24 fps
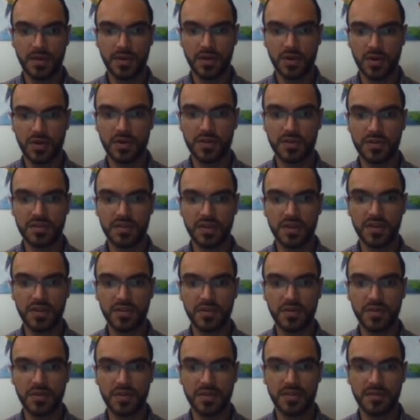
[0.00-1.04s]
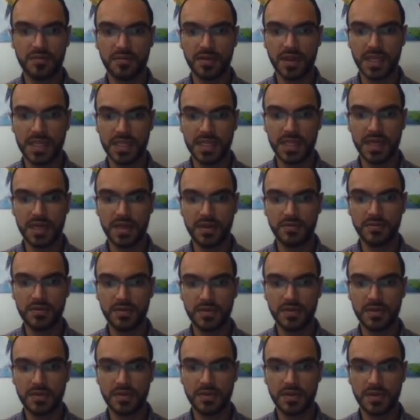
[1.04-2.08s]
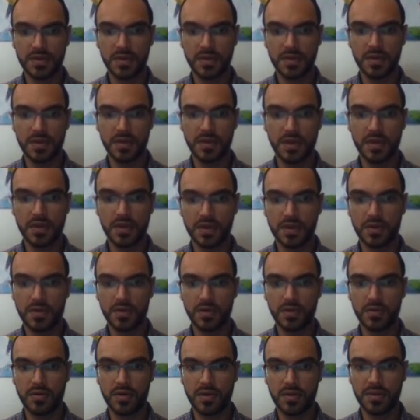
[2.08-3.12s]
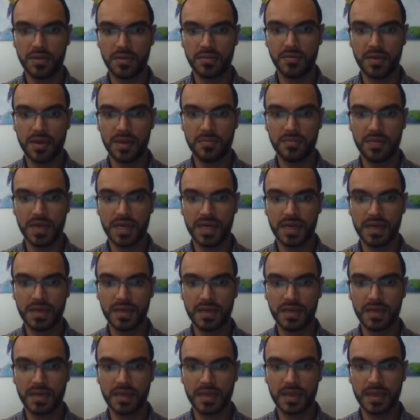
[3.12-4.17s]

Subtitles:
Continue all the way down. Go all the way back.